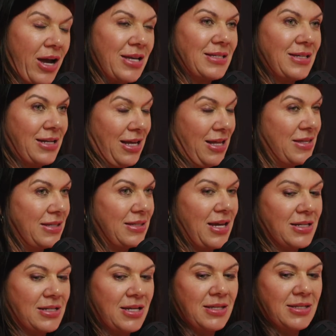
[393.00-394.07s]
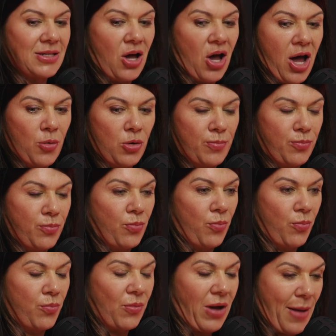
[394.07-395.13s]
I said, in the sentence, I would
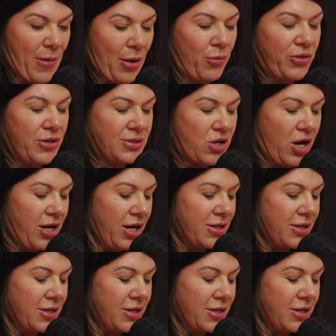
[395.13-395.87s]
come up with this idea.